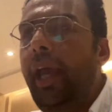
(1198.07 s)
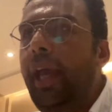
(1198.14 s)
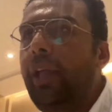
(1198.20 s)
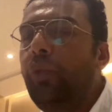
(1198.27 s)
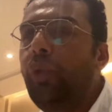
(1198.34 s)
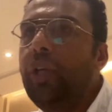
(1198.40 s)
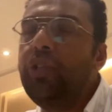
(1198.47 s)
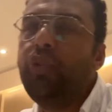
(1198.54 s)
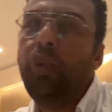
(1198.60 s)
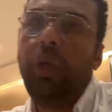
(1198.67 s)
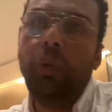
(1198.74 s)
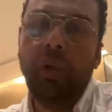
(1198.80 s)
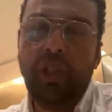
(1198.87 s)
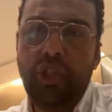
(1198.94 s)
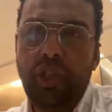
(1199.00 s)
And once
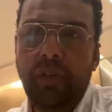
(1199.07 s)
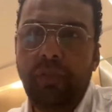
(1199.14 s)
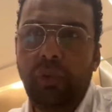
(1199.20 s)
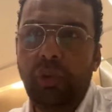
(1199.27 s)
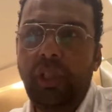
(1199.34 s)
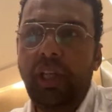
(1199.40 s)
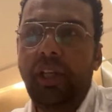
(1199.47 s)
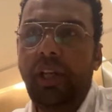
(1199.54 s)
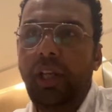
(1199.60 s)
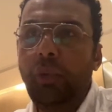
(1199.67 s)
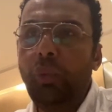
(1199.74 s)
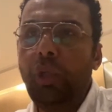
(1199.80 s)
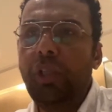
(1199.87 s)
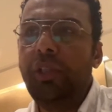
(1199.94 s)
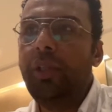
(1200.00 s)
we will shift to the
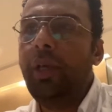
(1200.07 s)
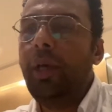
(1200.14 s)
green one,